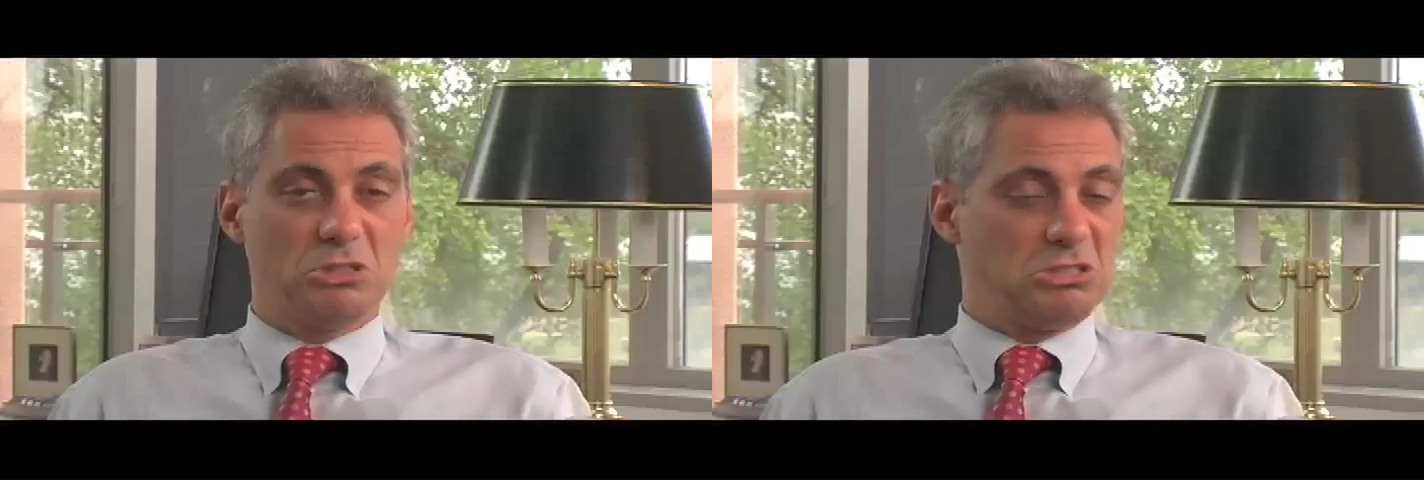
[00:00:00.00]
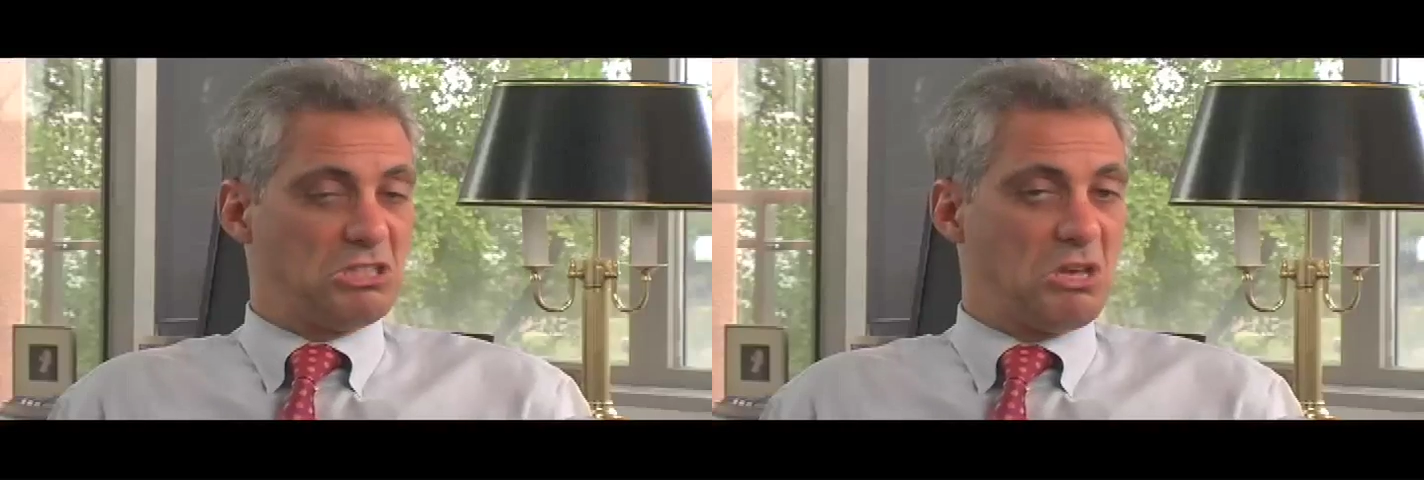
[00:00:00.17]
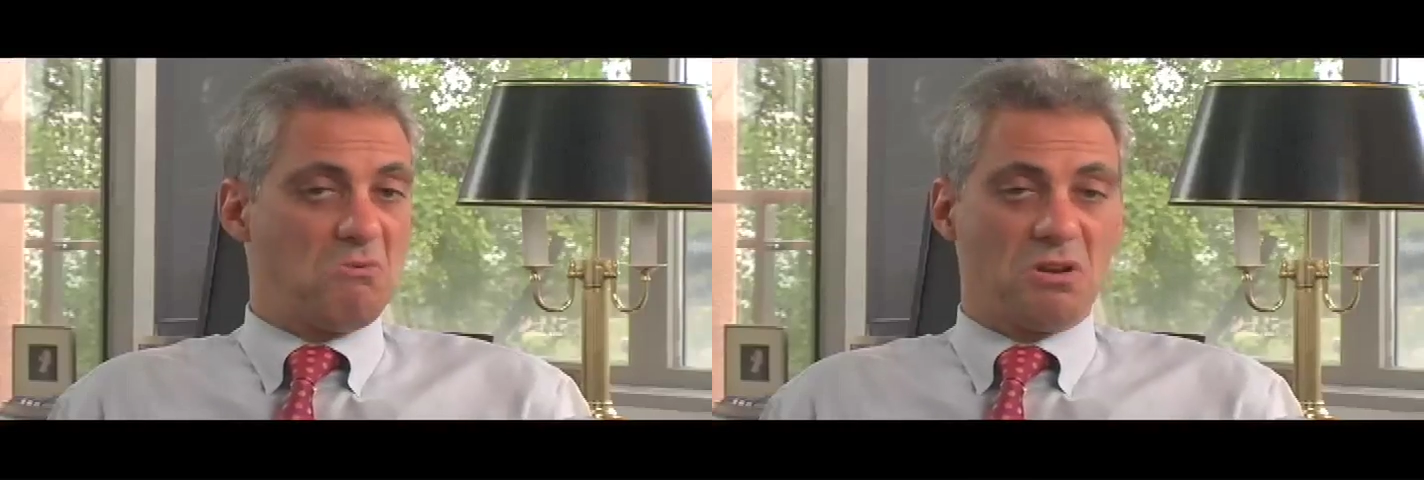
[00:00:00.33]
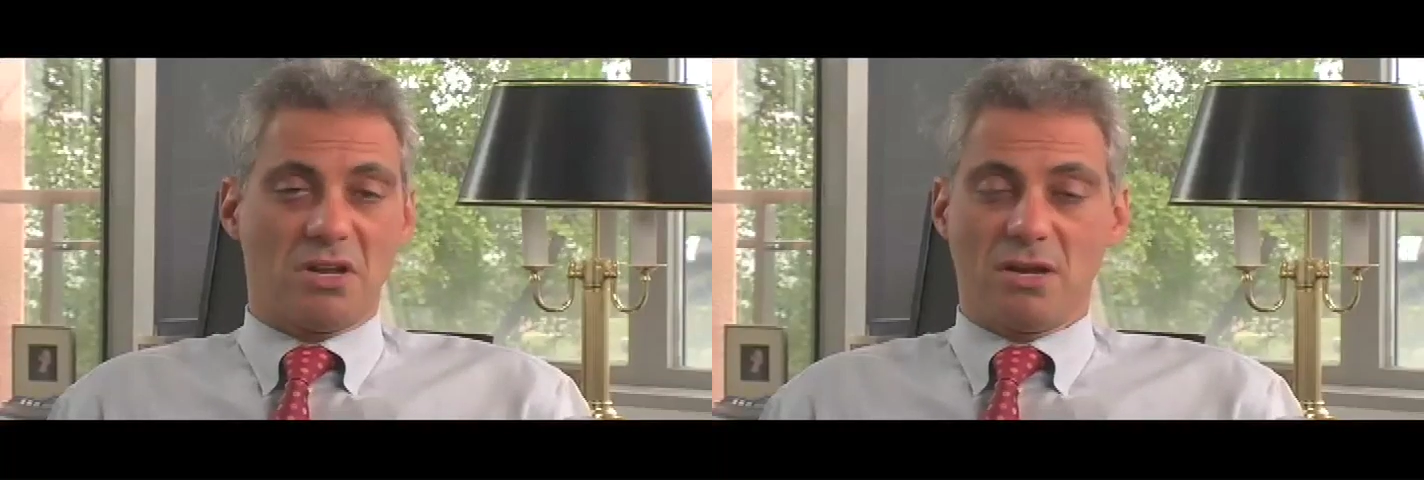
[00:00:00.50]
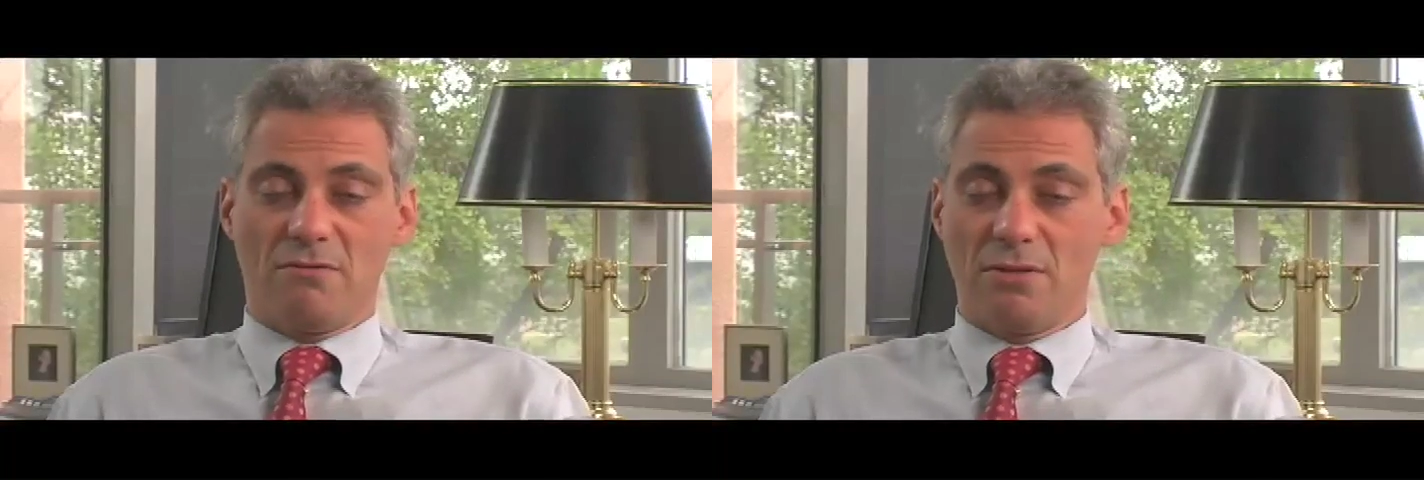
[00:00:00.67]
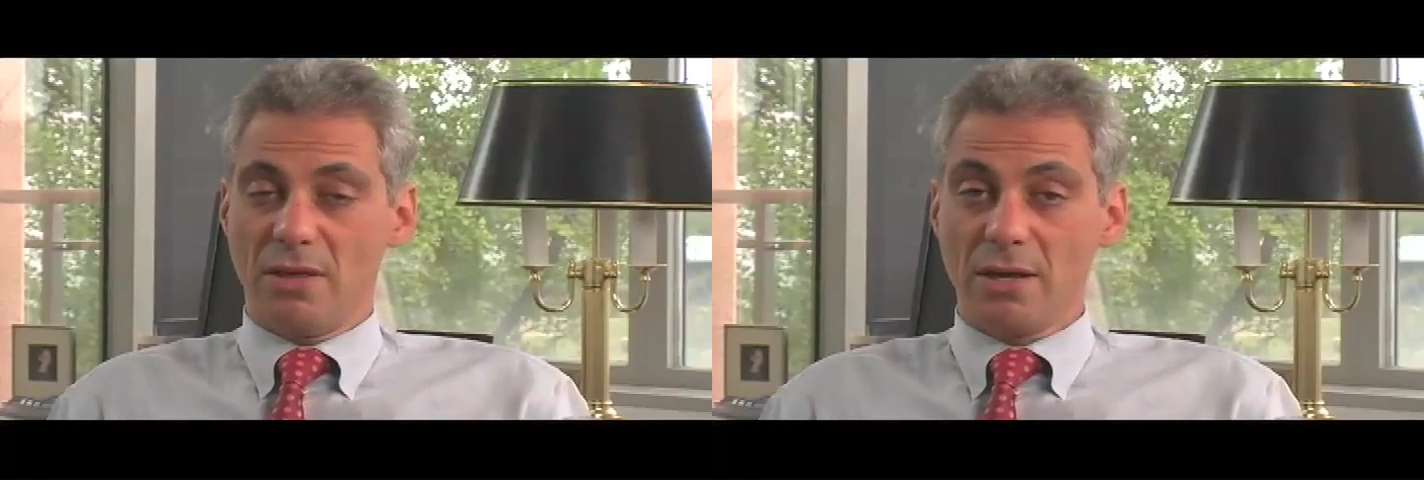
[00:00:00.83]
They'll say
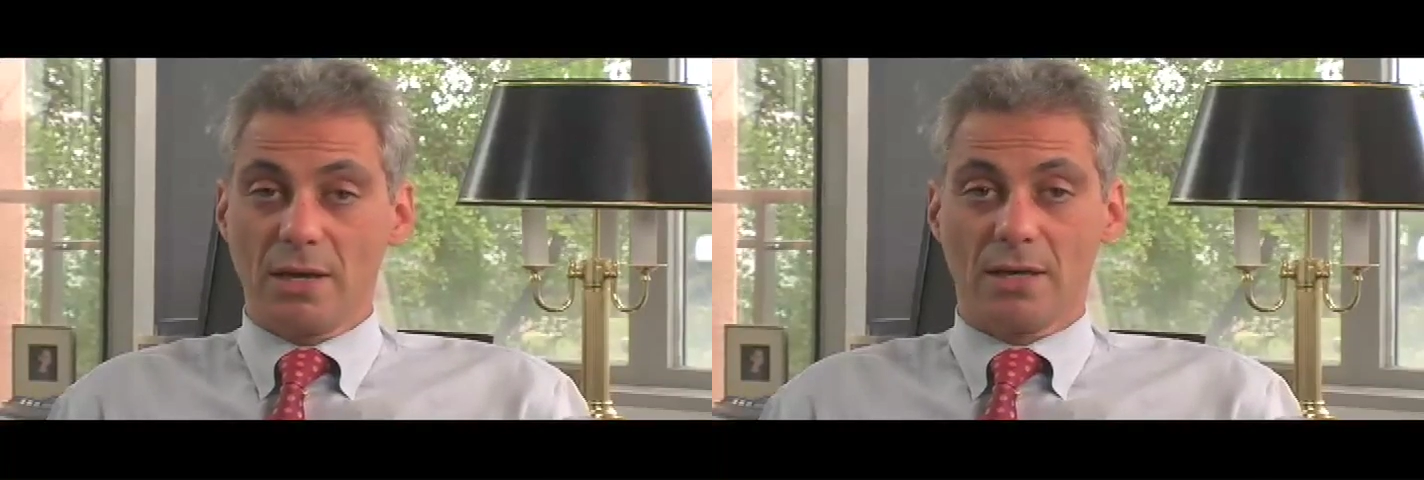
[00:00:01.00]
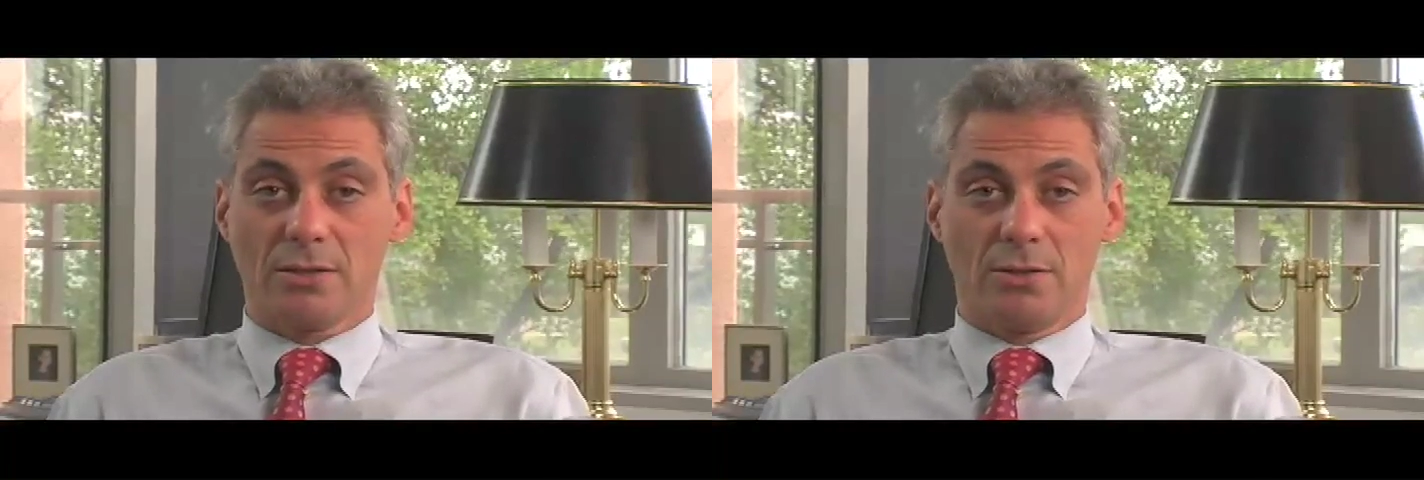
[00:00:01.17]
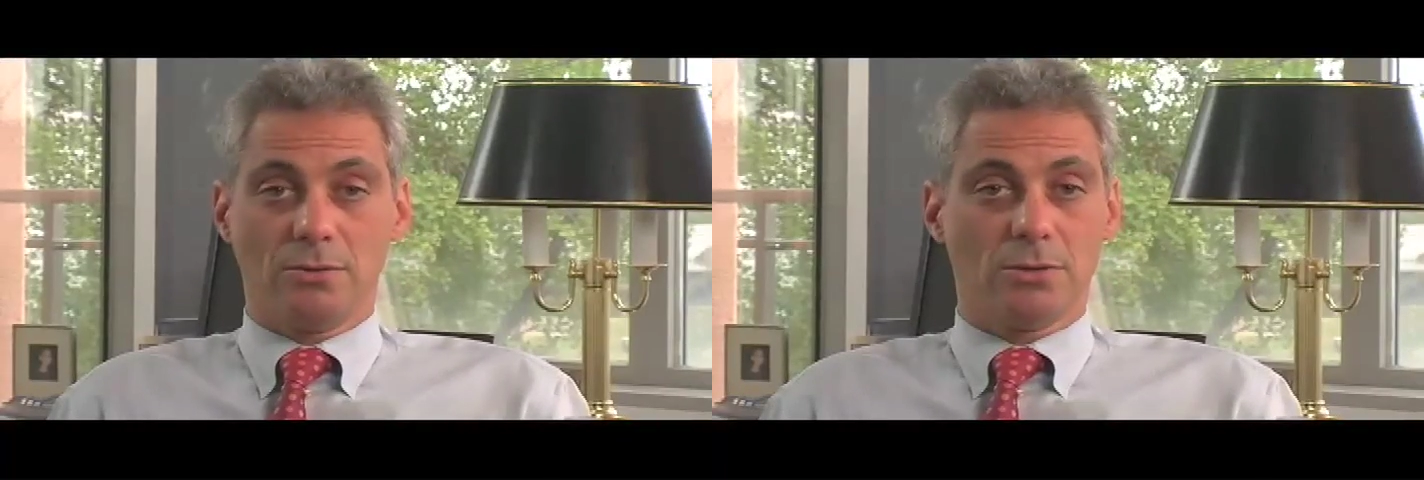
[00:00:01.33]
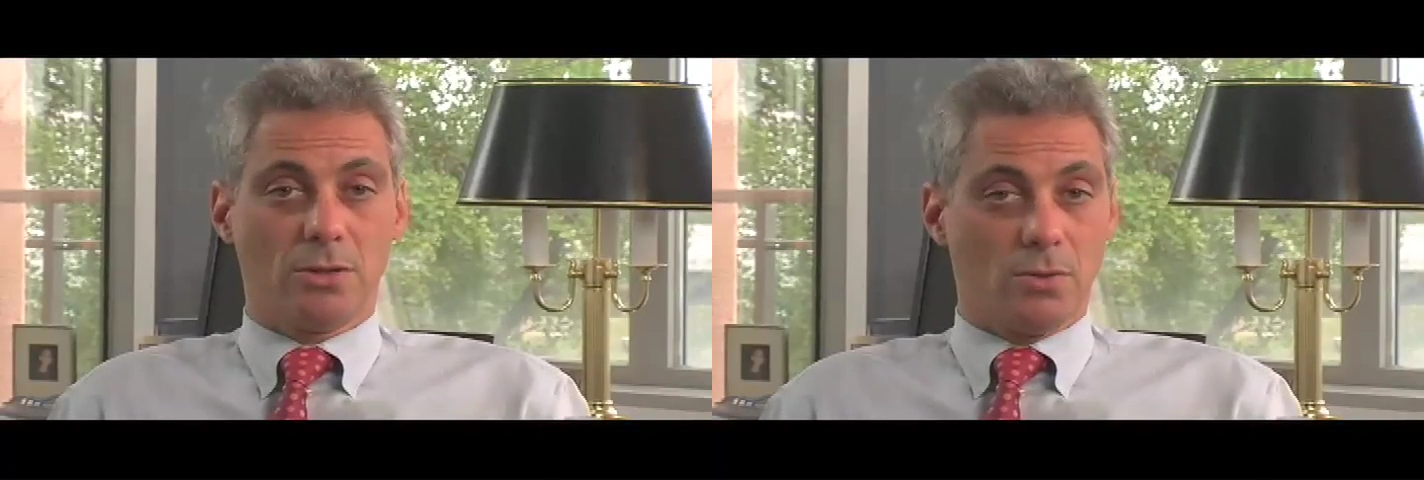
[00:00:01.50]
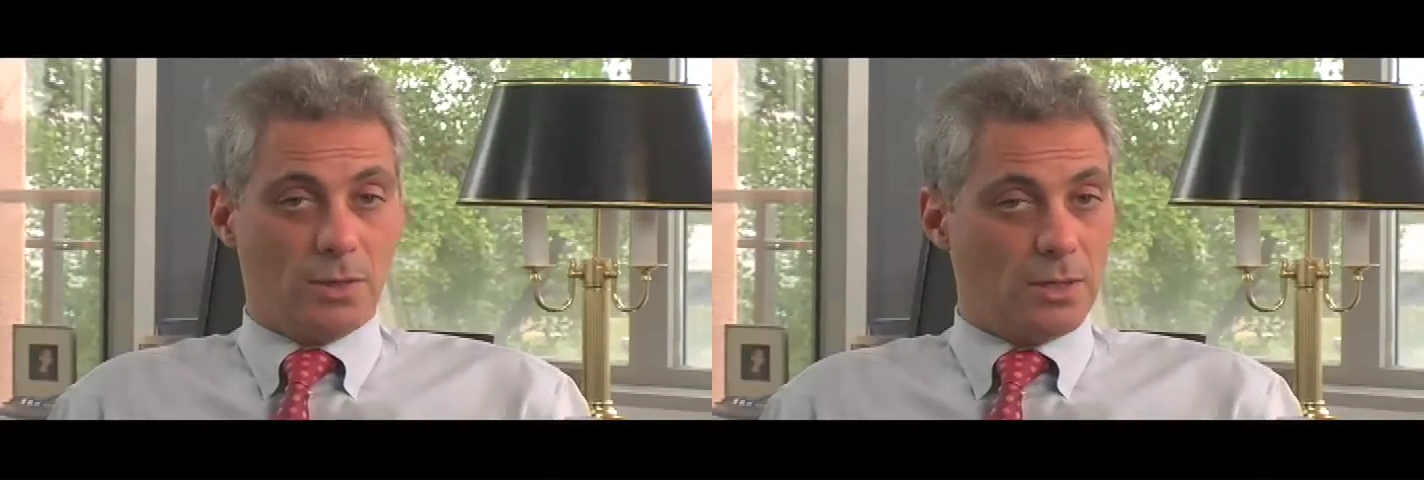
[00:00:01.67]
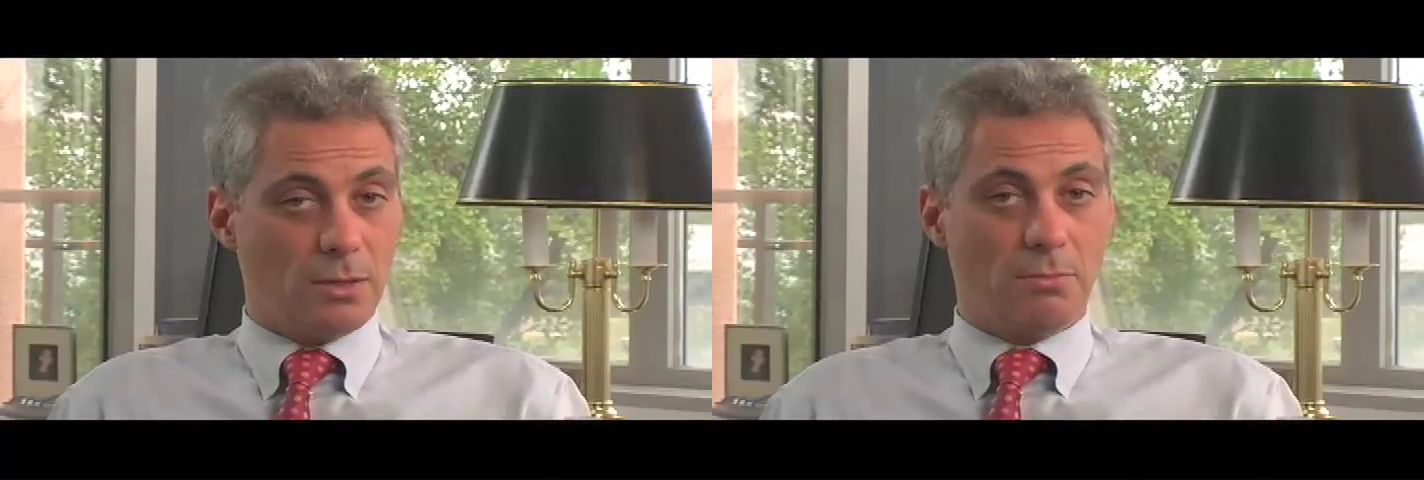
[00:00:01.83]
whatever they got to
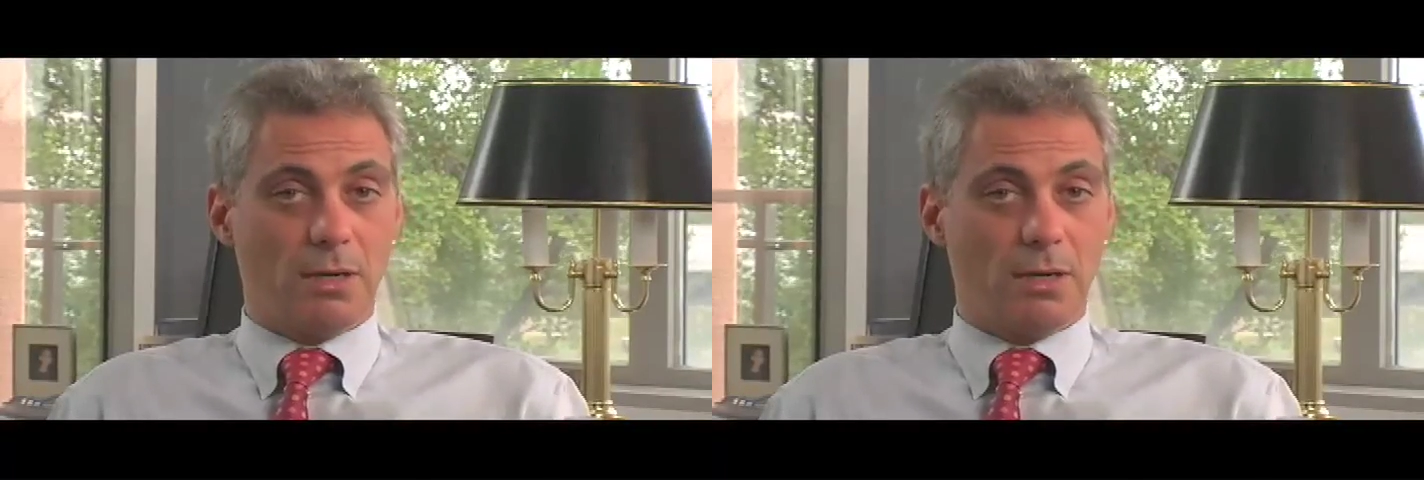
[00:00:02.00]
hold on to